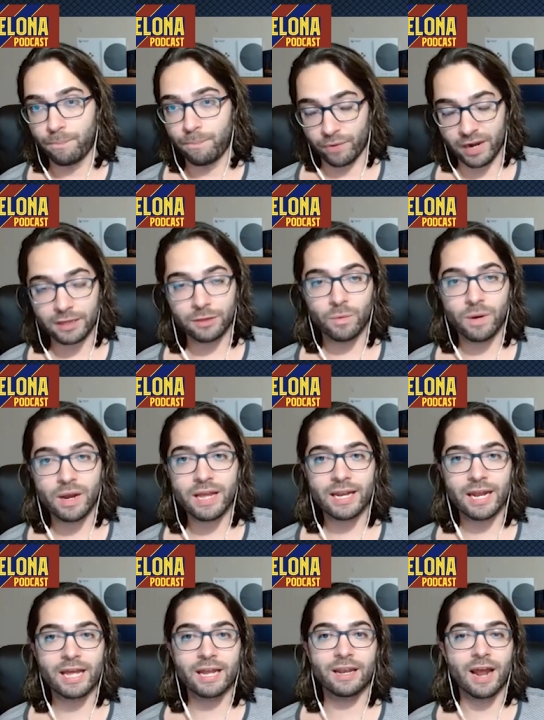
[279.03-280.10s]

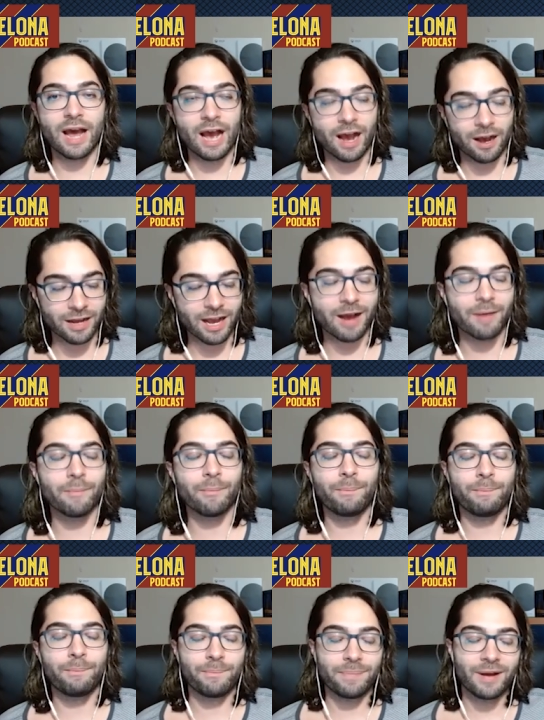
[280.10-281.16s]
Braithwaite, and uh, I'm
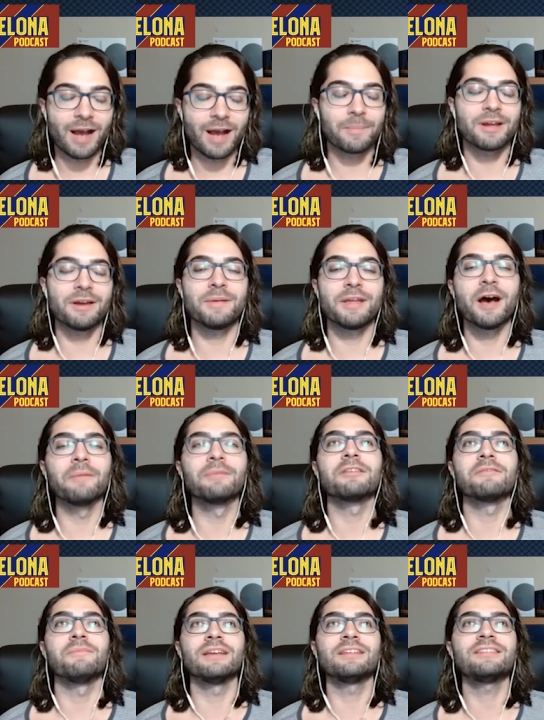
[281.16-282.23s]
I'm gonna be
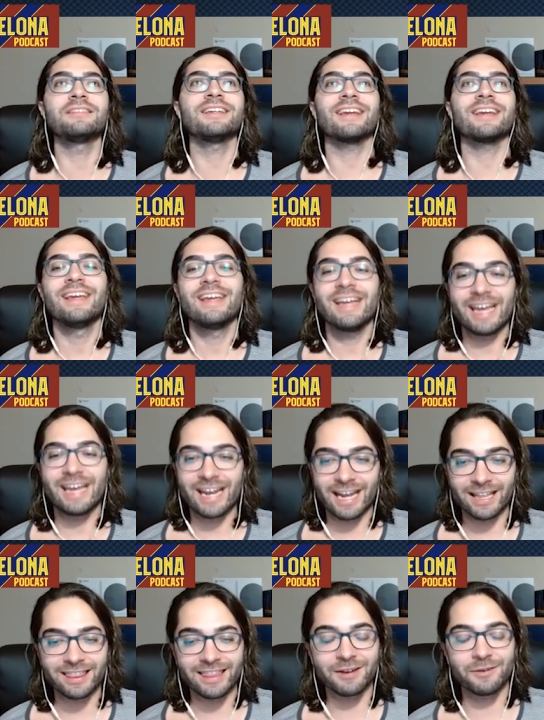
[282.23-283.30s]
optimistic, and
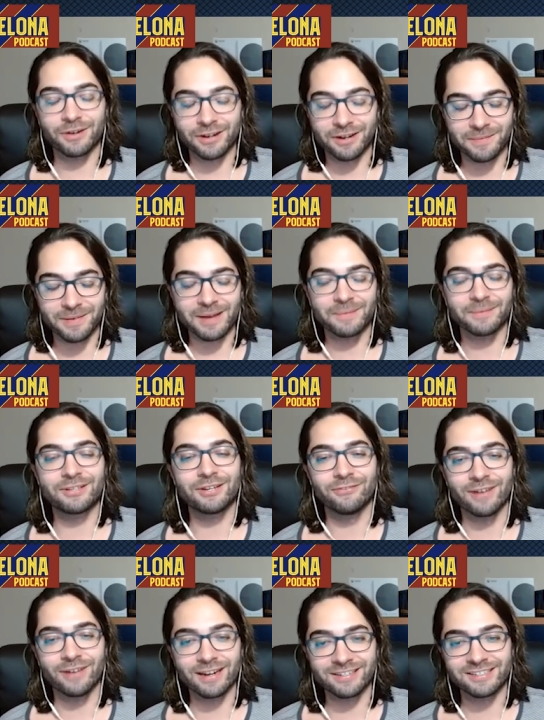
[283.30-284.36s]
I think we're gonna be able
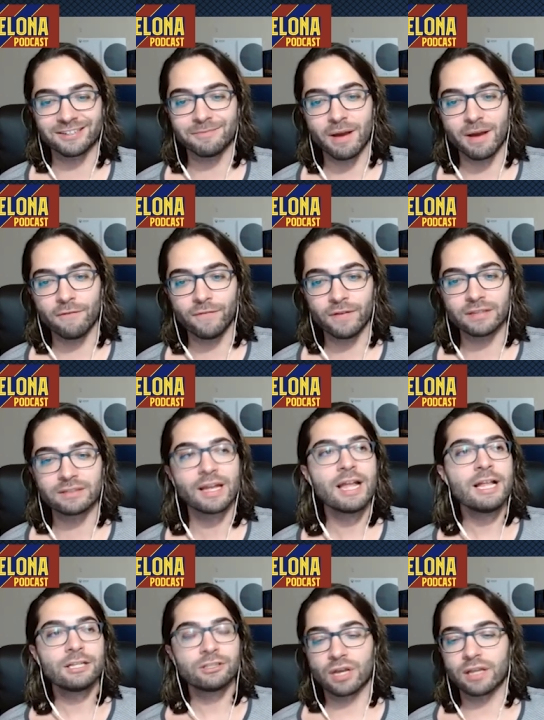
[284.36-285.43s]
to register Memphis.
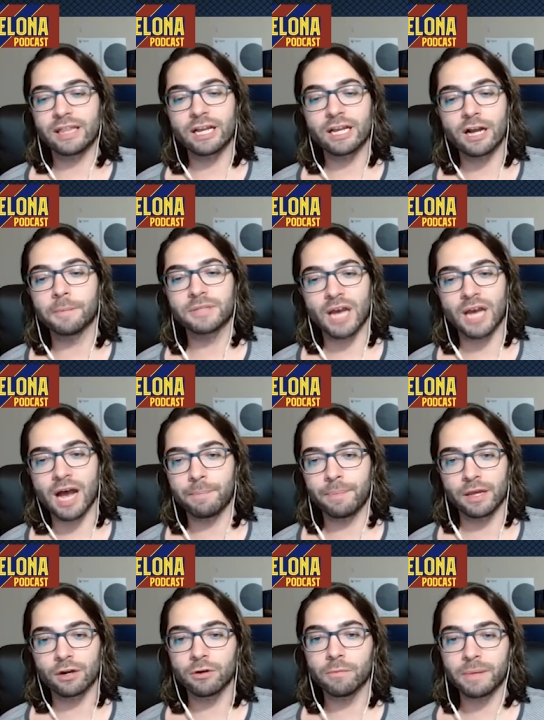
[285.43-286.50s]
So I think up top
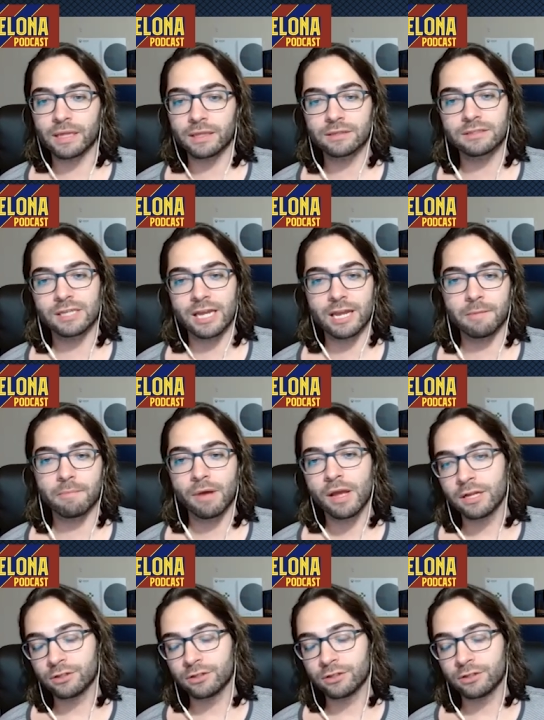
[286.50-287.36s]
it'll be the same